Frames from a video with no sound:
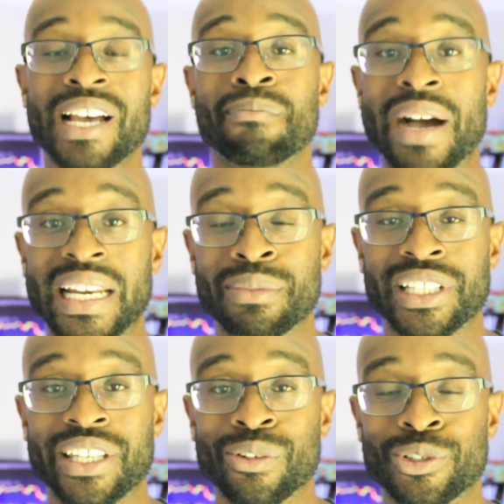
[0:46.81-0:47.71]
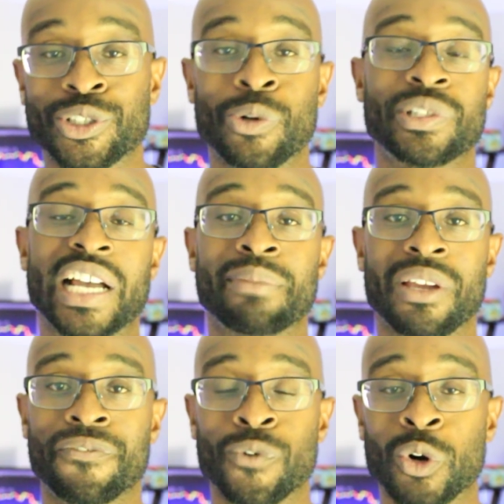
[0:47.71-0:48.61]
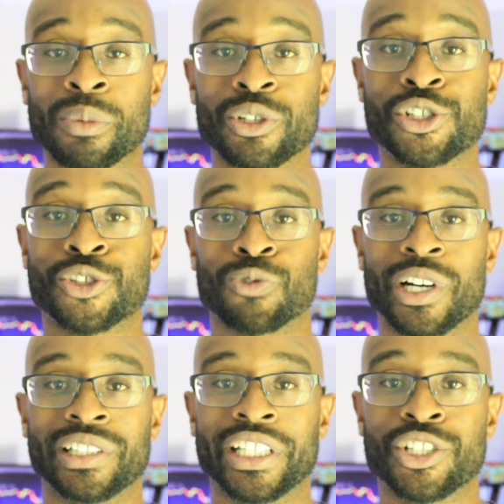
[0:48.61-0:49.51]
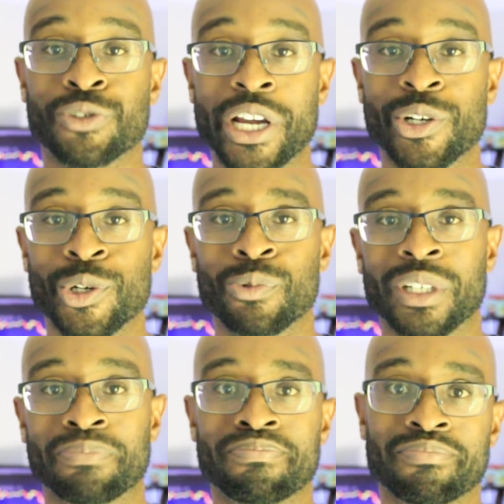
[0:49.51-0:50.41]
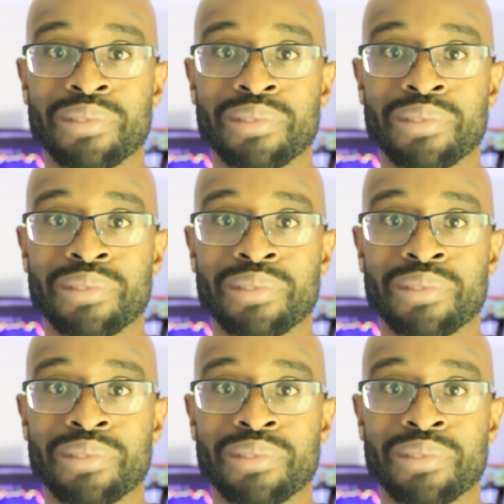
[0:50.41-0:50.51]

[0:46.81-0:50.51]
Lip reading: My name is Akil Stokes. I'm a former struggling trader, well,